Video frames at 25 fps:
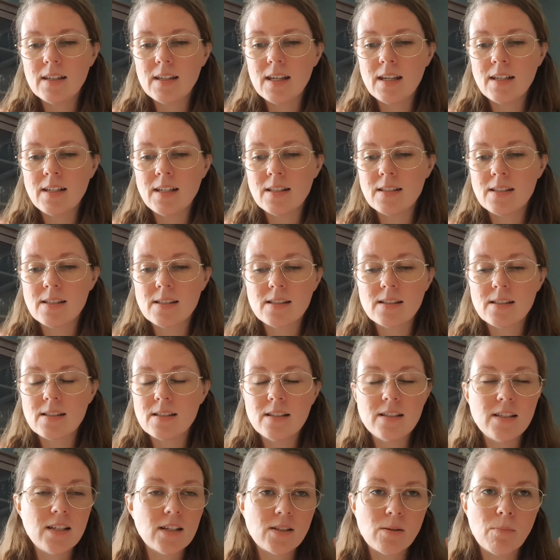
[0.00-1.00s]
and it's
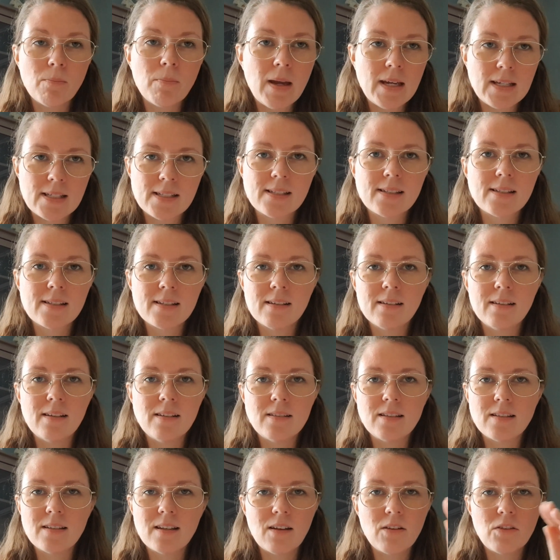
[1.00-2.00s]
just a mess.
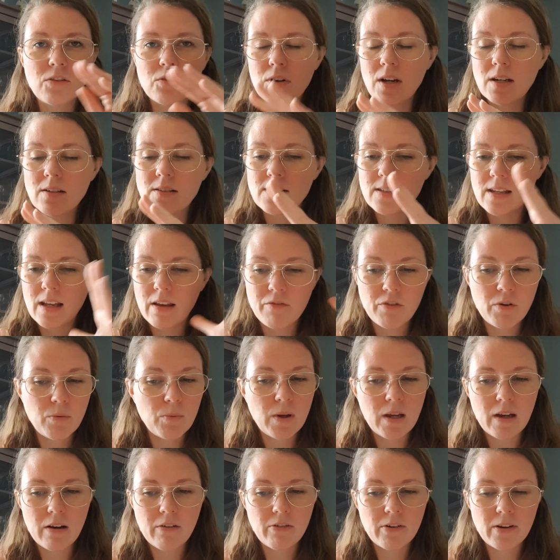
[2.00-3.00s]
It's threads
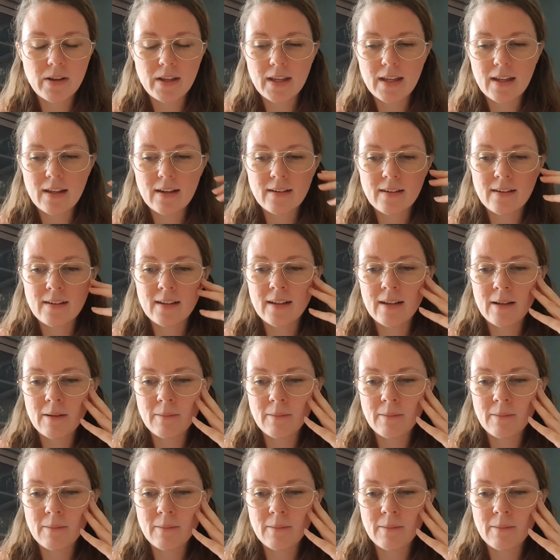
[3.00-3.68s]
everywhere, and